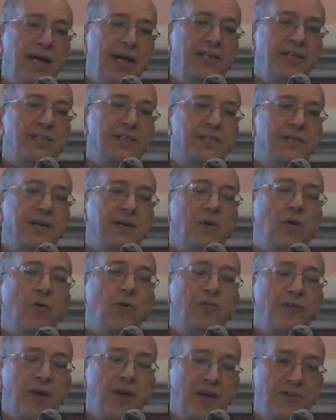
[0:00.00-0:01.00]
it
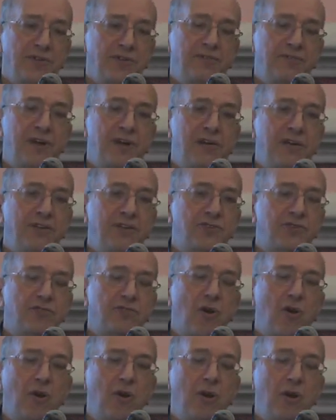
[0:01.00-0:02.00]
also has a very
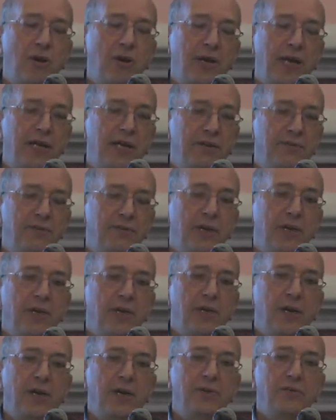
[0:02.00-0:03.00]
strong kind of
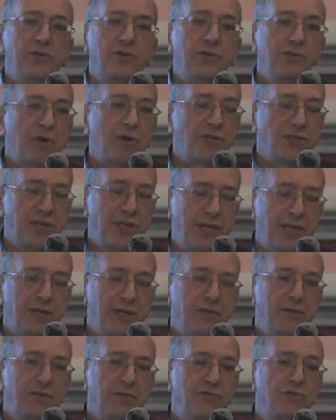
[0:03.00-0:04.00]
uh,
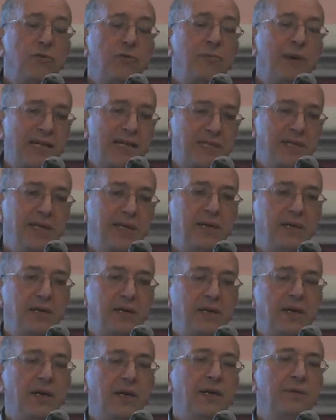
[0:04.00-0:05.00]
neurotic, traumatic
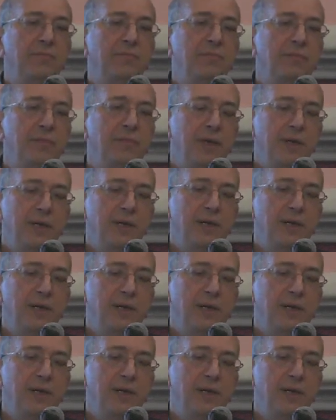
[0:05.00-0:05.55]
um,